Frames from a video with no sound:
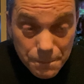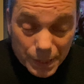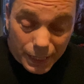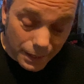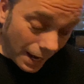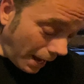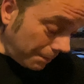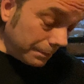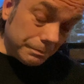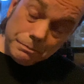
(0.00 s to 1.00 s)
but
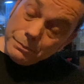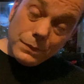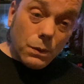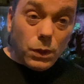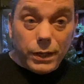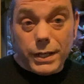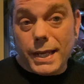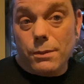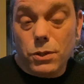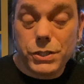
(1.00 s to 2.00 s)
while you
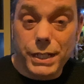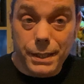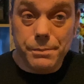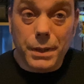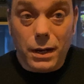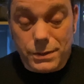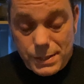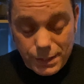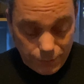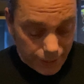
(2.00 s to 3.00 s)
keep watching them, I'll
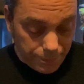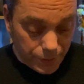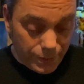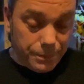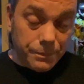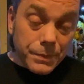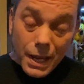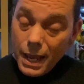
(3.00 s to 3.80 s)
still keep doing them.